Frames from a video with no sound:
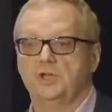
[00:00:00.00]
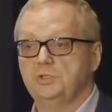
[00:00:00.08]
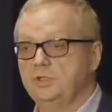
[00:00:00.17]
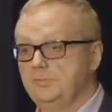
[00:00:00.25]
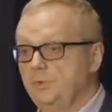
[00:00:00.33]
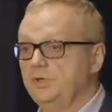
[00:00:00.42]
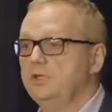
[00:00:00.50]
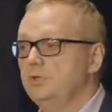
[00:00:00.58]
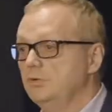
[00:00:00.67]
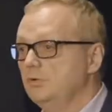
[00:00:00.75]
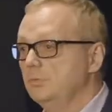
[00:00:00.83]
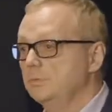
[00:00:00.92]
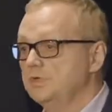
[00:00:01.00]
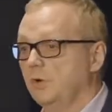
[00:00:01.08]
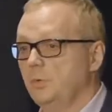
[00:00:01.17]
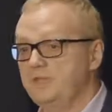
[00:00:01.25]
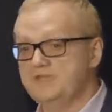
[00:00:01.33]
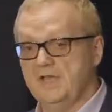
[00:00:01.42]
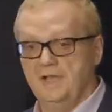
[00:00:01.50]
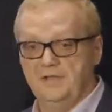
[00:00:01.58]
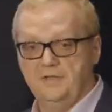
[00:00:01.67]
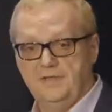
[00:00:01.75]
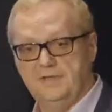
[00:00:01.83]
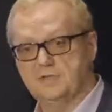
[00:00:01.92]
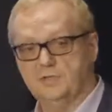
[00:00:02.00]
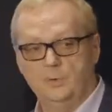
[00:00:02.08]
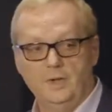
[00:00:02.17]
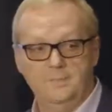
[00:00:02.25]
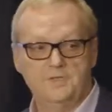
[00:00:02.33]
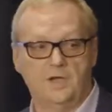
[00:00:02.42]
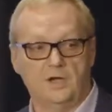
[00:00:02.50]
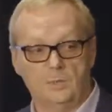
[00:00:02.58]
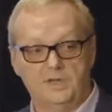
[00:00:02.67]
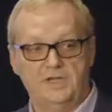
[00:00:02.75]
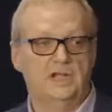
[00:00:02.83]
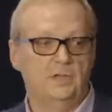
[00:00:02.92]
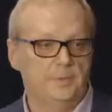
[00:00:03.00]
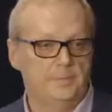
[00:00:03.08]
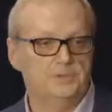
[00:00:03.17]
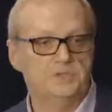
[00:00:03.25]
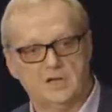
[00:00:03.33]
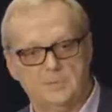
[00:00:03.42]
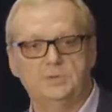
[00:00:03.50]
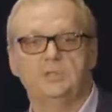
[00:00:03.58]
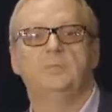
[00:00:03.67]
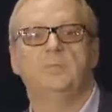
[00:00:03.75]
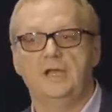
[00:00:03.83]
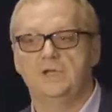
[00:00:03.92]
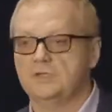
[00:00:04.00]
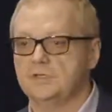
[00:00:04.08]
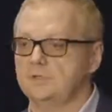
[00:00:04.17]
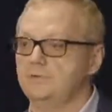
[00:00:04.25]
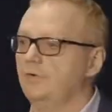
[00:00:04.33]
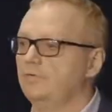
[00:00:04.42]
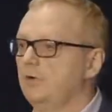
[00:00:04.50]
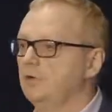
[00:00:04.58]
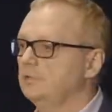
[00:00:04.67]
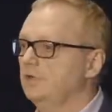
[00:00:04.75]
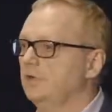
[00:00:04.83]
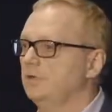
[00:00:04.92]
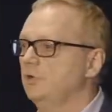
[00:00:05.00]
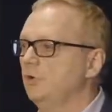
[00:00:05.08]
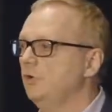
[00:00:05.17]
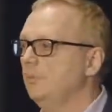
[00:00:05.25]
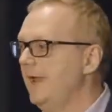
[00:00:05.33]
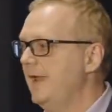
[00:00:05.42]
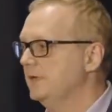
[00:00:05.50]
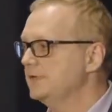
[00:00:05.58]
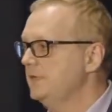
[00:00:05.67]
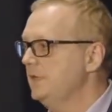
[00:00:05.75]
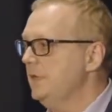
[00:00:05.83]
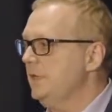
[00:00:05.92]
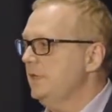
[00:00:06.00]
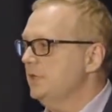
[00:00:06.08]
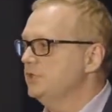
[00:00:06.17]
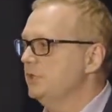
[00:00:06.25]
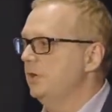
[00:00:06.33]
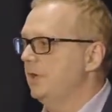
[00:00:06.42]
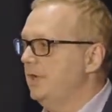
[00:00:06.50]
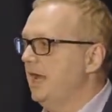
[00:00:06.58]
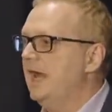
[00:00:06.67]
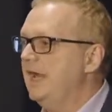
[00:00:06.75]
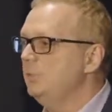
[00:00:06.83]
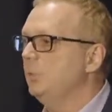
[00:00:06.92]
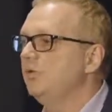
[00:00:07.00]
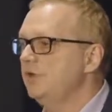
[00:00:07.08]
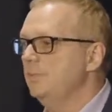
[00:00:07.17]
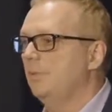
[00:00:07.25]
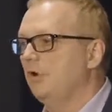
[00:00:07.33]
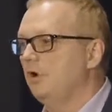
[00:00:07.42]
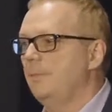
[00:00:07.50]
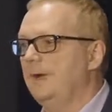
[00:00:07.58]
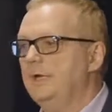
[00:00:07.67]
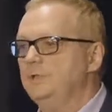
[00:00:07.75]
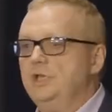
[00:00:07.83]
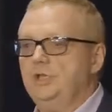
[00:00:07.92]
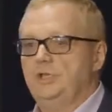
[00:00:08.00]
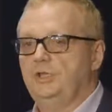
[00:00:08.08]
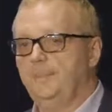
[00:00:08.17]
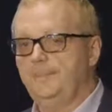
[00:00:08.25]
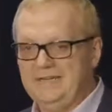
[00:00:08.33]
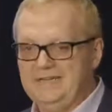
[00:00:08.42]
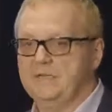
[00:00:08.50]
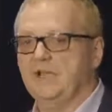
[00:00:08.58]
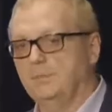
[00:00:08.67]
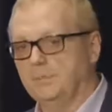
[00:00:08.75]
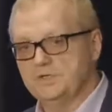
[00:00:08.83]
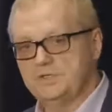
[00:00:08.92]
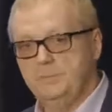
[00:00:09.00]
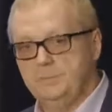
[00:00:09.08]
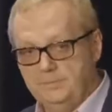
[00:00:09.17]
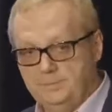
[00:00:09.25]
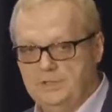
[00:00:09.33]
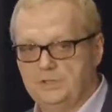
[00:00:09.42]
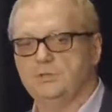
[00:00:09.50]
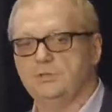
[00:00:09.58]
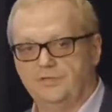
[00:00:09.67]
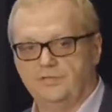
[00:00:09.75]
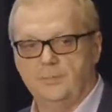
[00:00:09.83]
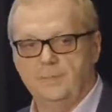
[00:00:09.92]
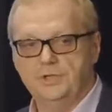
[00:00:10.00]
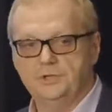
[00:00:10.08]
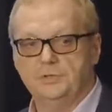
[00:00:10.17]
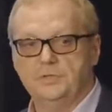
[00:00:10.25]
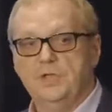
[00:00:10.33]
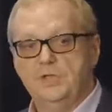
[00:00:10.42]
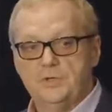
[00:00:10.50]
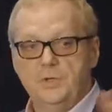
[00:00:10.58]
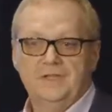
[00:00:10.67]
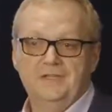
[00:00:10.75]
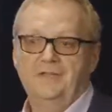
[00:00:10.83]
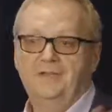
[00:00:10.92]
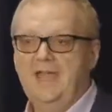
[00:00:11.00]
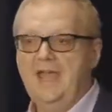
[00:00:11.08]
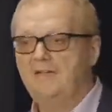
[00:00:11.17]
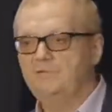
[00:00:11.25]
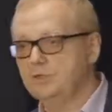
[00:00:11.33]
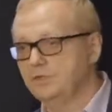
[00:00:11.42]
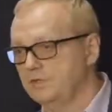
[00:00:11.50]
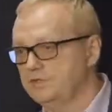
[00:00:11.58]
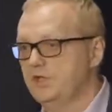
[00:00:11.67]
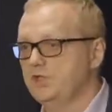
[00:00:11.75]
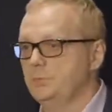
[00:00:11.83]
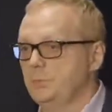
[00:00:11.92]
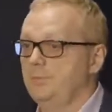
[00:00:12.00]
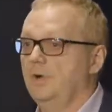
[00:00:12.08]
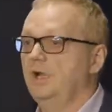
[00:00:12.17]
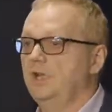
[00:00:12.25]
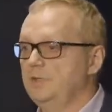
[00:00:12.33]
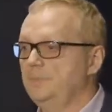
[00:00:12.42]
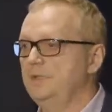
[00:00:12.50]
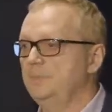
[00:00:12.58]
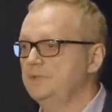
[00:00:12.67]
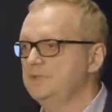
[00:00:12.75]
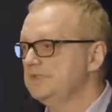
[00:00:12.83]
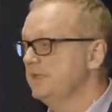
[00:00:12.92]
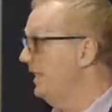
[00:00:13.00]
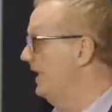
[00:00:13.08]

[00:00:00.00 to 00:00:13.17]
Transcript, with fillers: actually booking rooms? Are we selling things on the website? Are we getting people to come into the branches of our uh, local banks? So I worry more about the big numbers, the big picture information, so I can then have the conversation with the marketing people that say,